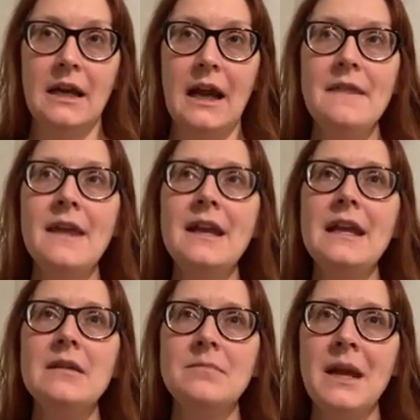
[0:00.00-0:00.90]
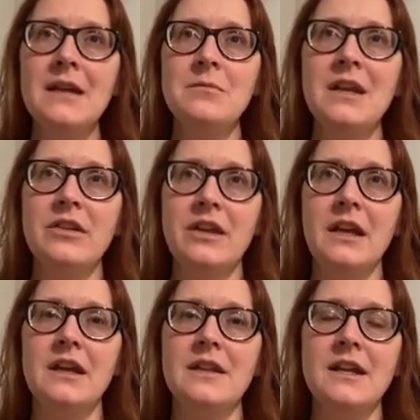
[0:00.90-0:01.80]
And then it made me
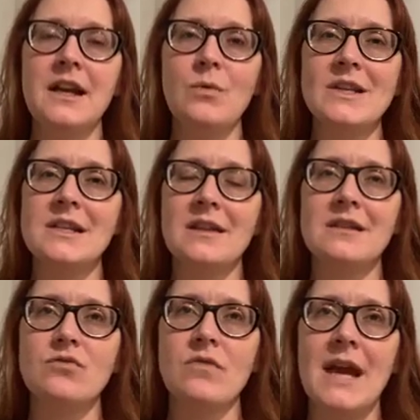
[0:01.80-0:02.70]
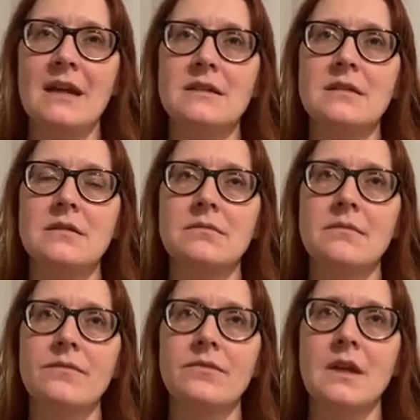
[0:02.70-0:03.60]
think, and then I went on this rant
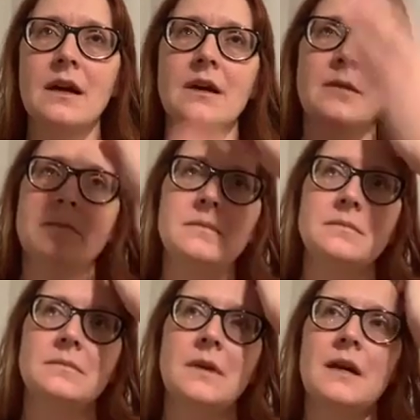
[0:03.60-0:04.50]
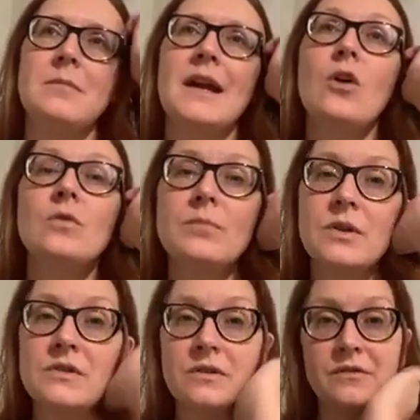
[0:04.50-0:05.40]
on my own
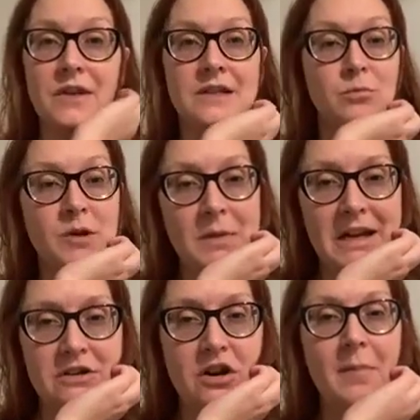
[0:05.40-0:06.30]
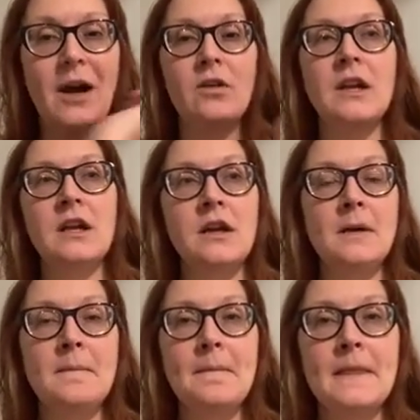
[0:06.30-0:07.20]
personal Facebook page about
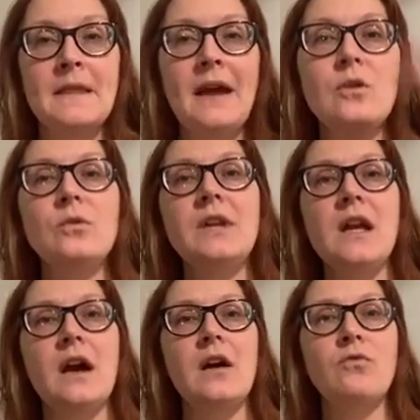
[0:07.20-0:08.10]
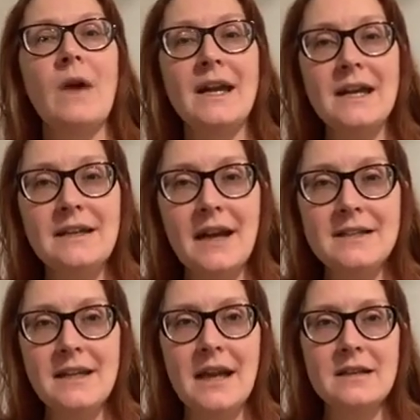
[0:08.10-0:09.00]
not only
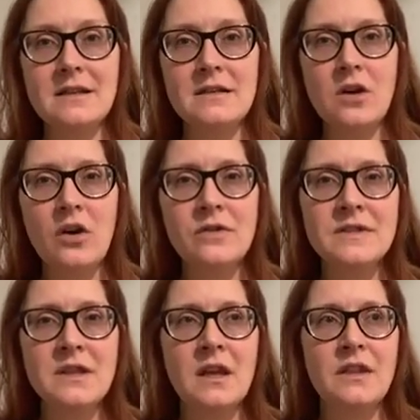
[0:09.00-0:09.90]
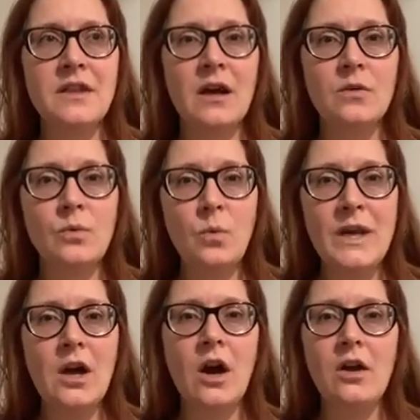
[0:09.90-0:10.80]
recognizing as adults that
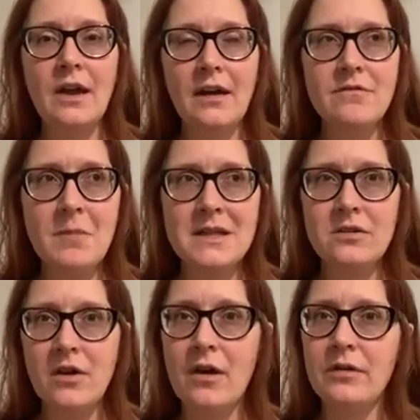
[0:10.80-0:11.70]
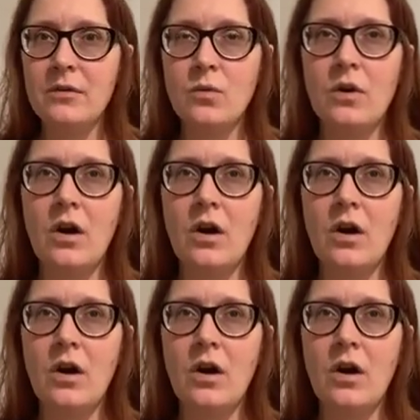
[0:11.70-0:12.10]
we all have mental health and